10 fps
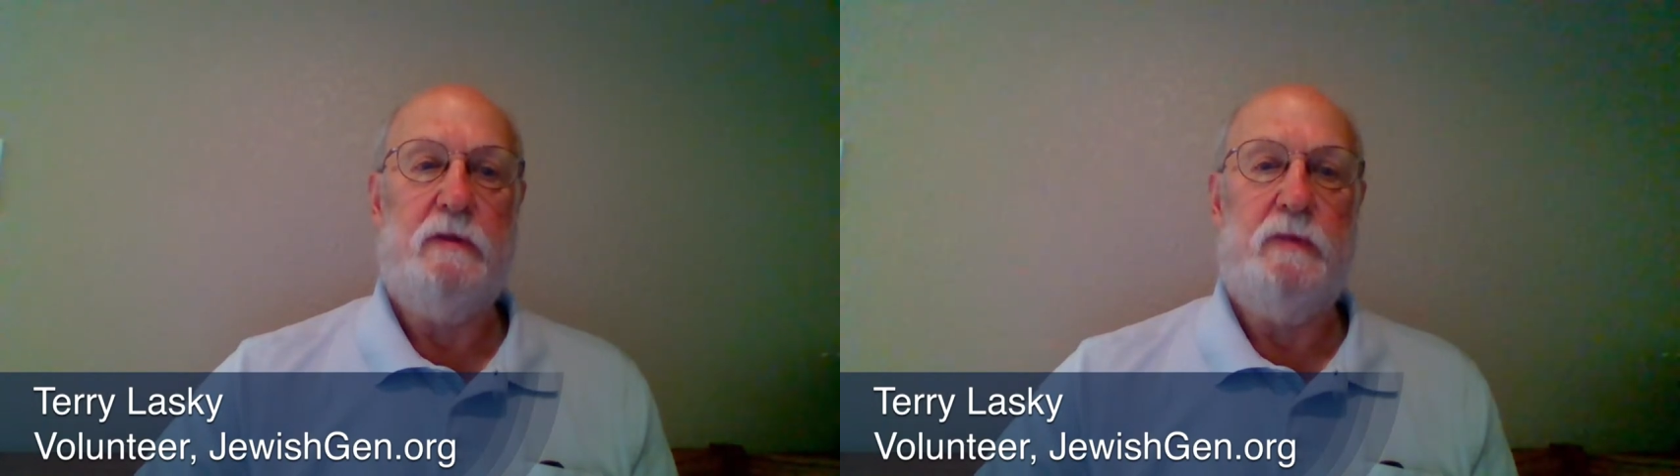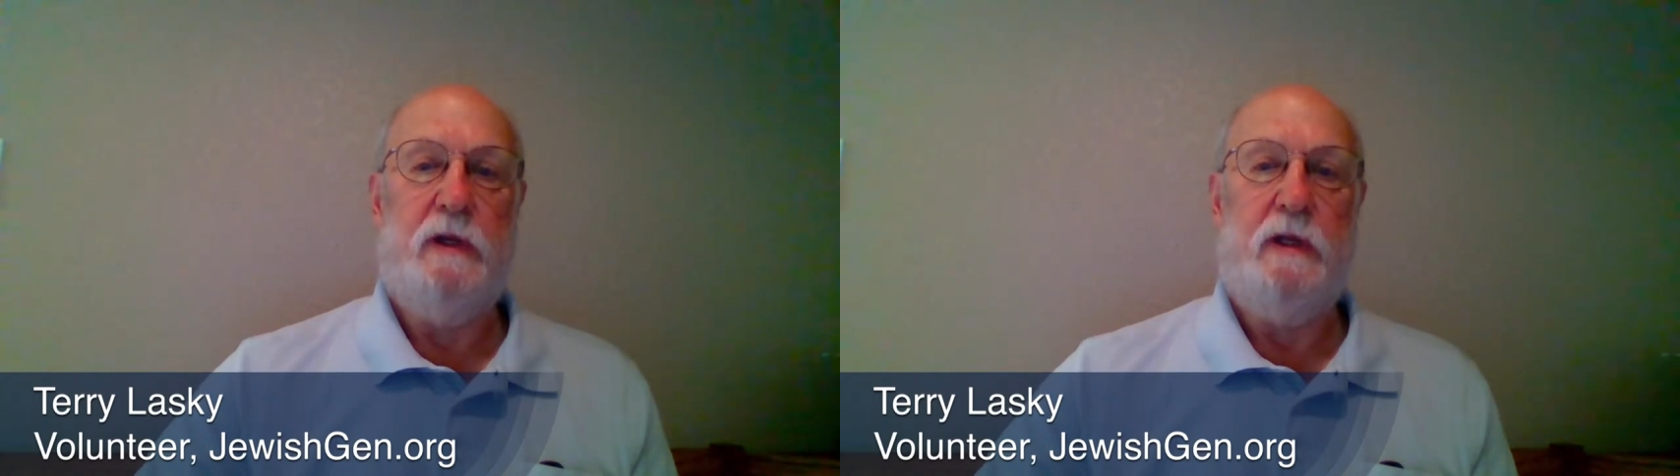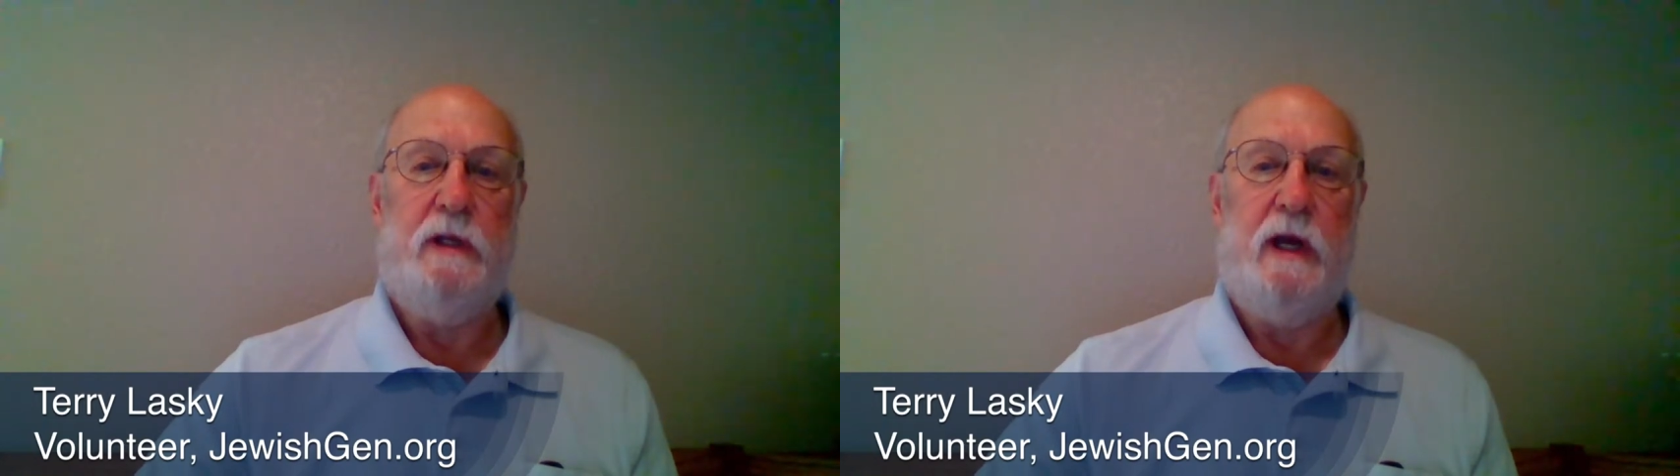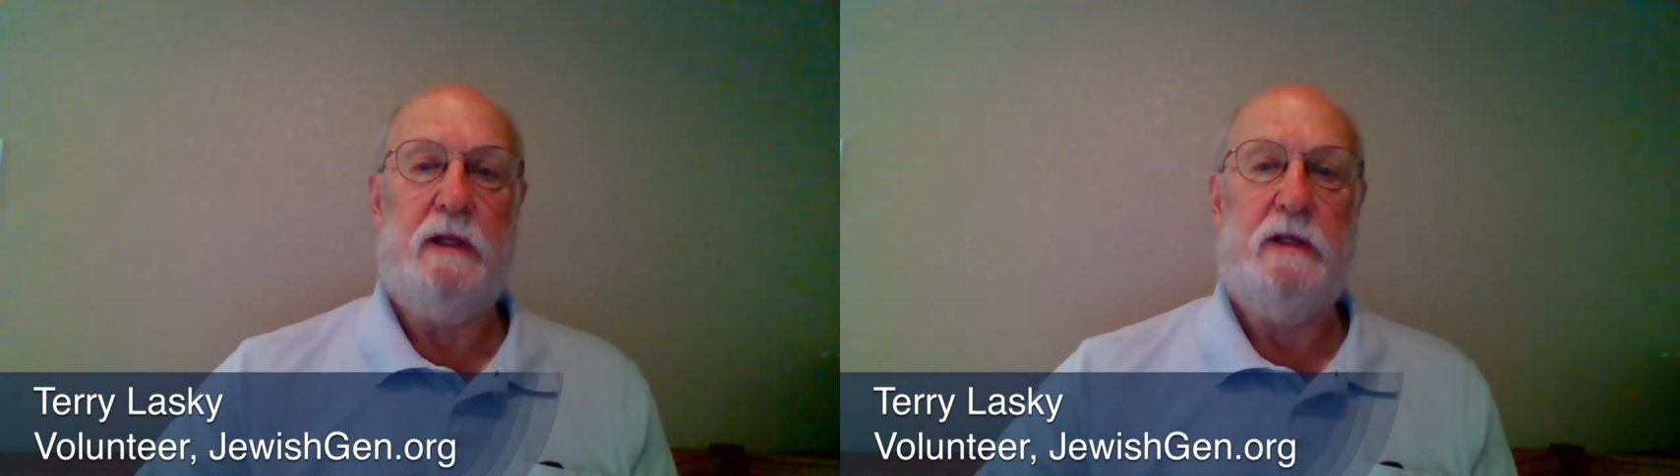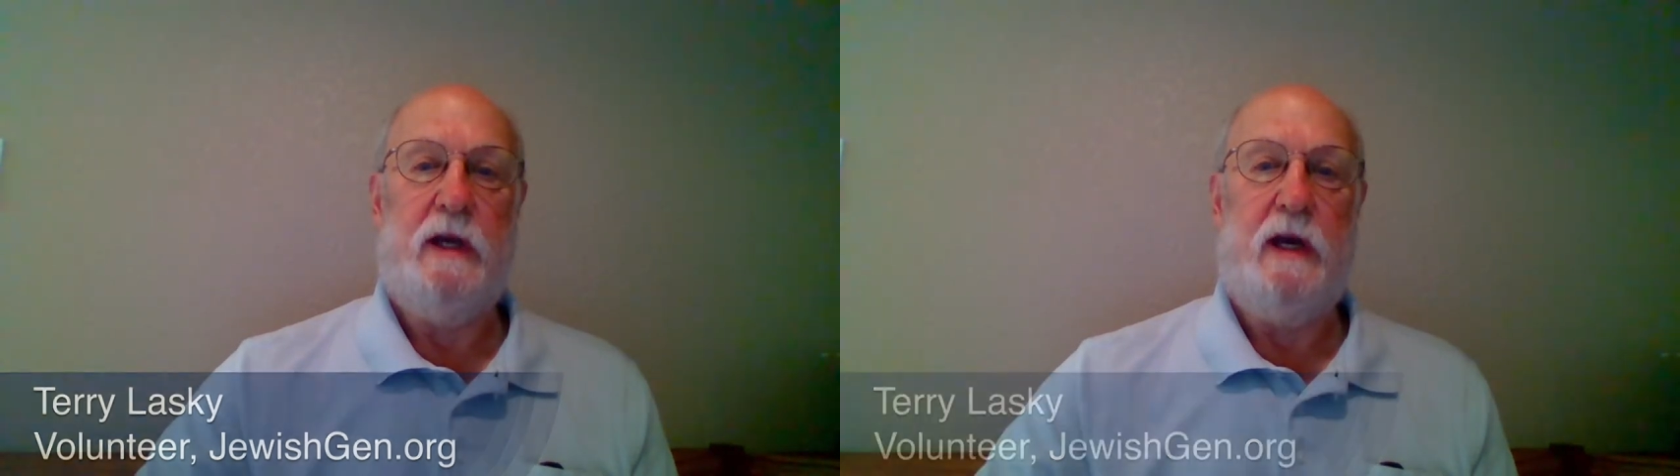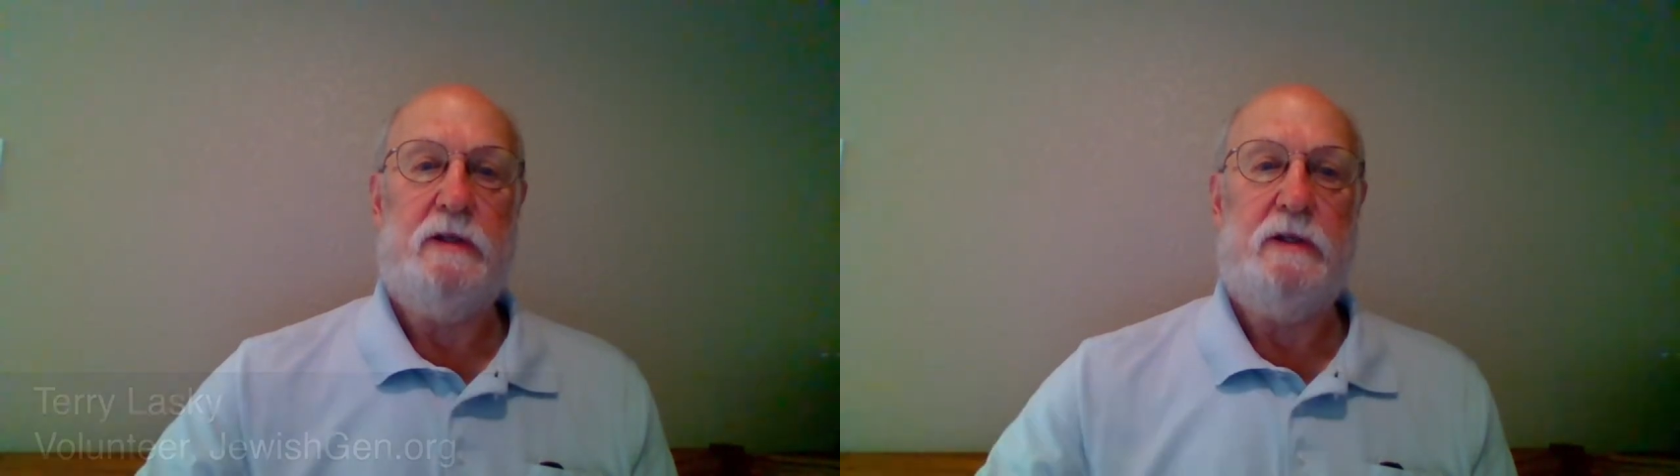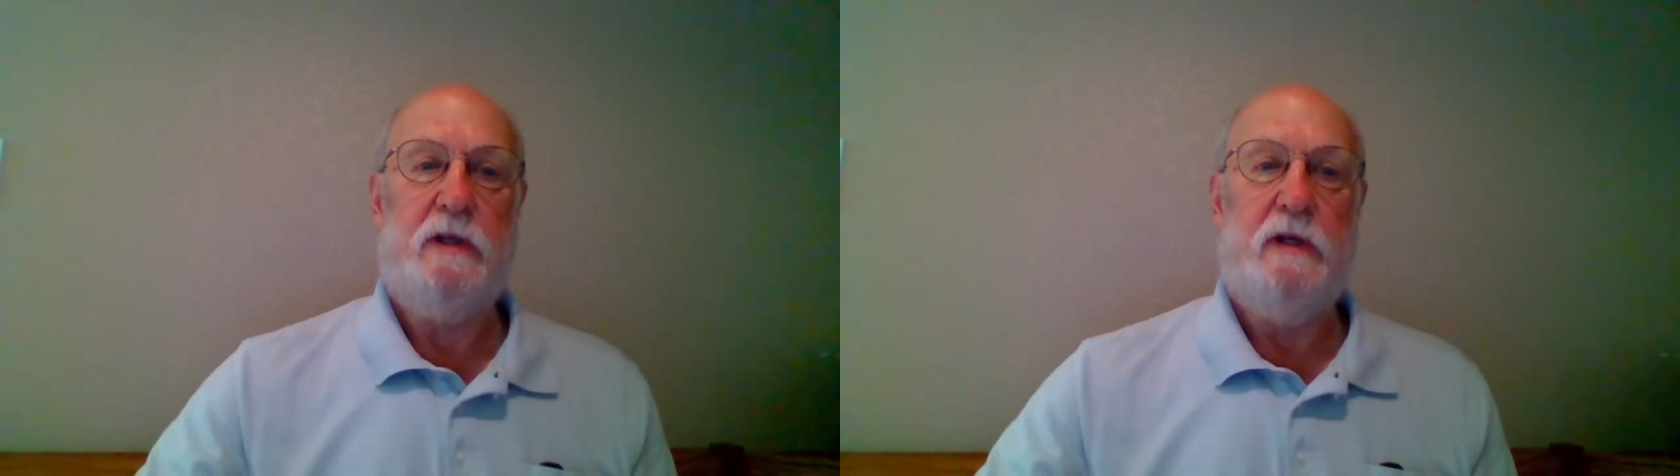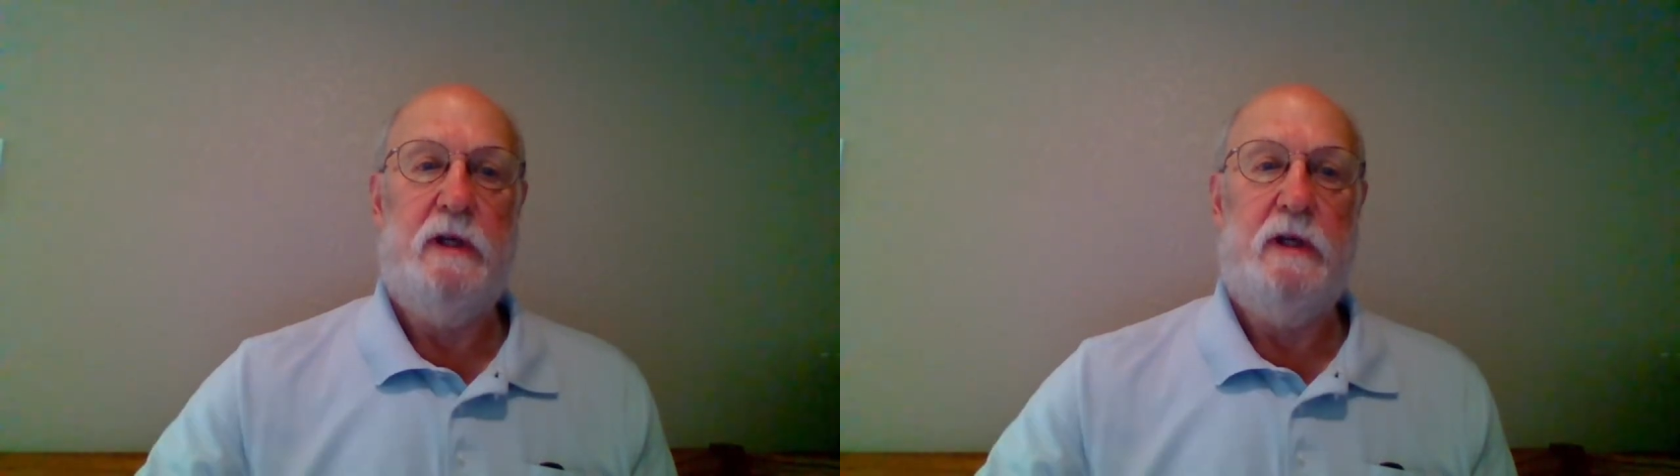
complete that task.